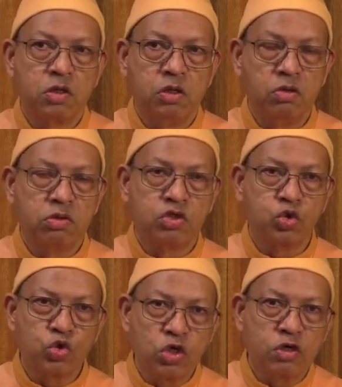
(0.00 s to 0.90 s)
He was a
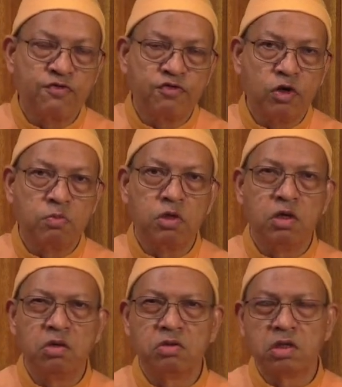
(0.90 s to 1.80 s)
social reformer,
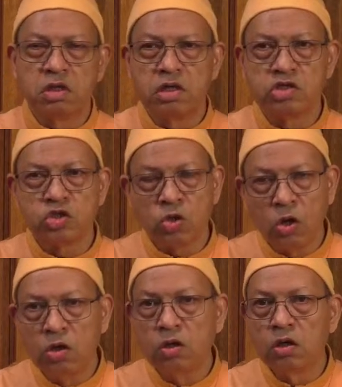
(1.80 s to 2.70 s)
he was a great
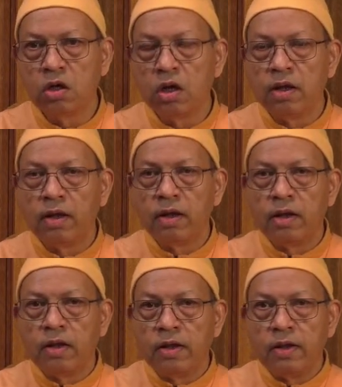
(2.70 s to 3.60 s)
scholar,
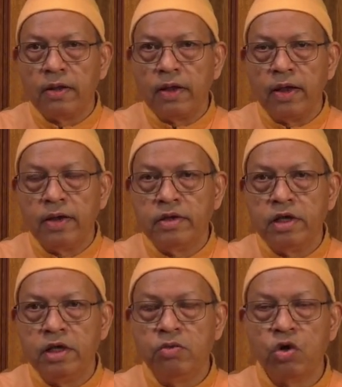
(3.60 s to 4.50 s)
and he